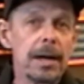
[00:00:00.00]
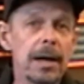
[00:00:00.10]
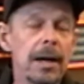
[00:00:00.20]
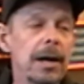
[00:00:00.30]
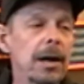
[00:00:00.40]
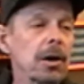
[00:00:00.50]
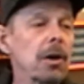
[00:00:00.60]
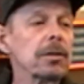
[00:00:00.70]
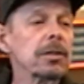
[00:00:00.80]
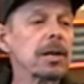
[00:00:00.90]
A
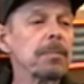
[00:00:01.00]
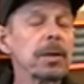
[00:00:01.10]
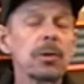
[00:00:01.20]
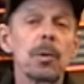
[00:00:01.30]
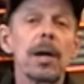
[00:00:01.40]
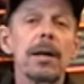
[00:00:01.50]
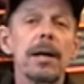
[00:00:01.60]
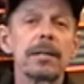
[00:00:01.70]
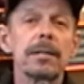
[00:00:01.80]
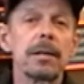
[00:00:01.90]
concept as well
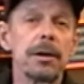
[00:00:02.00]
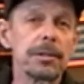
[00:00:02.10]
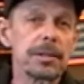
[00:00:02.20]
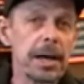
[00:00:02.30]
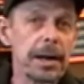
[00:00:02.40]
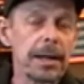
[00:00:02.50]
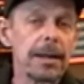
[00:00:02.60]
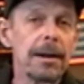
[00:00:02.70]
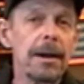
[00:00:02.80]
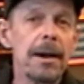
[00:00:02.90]
as an
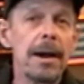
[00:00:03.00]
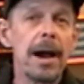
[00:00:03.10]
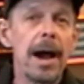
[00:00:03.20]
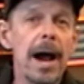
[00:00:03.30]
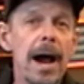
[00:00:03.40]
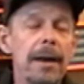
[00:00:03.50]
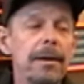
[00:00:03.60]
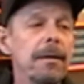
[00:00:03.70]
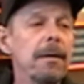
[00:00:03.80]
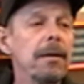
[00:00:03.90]
aesthetic.
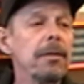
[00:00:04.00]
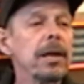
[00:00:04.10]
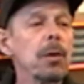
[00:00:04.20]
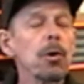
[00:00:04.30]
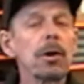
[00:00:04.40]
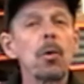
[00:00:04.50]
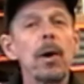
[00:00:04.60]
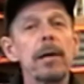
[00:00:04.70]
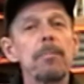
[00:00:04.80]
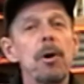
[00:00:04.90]
And they were
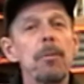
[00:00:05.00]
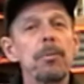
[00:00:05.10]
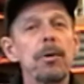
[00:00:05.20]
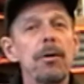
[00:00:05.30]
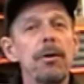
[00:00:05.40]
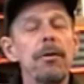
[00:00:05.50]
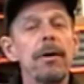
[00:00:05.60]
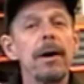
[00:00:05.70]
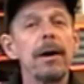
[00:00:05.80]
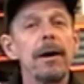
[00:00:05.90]
quite
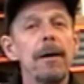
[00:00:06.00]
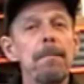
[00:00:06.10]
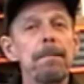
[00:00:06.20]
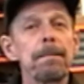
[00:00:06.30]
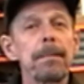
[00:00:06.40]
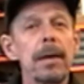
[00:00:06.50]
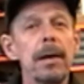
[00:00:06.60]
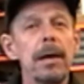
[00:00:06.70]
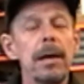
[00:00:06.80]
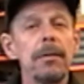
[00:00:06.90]
popular
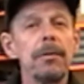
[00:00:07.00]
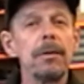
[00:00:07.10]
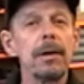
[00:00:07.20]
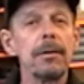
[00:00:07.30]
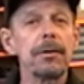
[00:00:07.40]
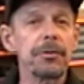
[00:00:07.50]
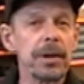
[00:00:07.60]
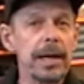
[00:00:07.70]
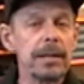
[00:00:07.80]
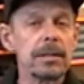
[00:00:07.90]
in the
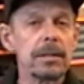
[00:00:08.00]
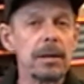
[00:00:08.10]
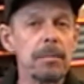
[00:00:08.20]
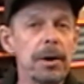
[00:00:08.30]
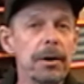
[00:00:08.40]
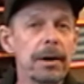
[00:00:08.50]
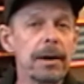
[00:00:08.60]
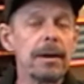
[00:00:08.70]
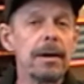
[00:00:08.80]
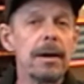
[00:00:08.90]
States, in
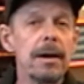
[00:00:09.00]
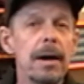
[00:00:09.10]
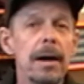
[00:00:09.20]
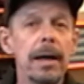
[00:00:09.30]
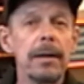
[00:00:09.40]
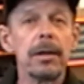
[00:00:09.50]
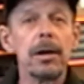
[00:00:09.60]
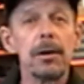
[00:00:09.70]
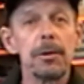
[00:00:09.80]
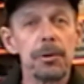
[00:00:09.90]
America, in
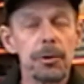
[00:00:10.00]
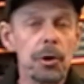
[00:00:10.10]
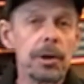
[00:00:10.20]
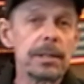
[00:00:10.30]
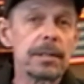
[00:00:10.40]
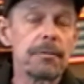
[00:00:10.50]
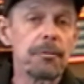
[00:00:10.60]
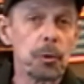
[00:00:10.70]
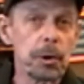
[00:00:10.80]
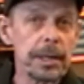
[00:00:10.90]
the 30s and
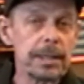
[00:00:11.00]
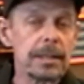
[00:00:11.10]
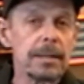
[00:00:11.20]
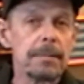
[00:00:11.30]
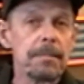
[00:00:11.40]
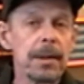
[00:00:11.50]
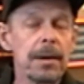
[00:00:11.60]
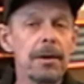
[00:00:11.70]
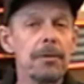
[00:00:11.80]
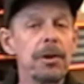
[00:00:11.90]
40s.
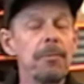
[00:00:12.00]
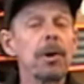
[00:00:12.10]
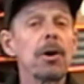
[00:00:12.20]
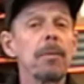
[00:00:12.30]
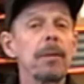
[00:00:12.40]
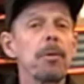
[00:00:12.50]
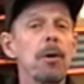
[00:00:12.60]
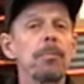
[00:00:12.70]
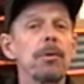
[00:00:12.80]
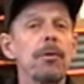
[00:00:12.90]
They're becoming
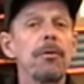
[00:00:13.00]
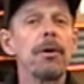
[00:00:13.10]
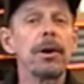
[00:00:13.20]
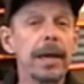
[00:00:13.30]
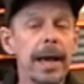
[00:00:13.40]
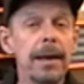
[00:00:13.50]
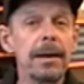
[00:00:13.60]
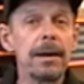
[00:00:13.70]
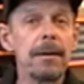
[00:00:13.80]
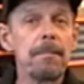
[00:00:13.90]
popular again.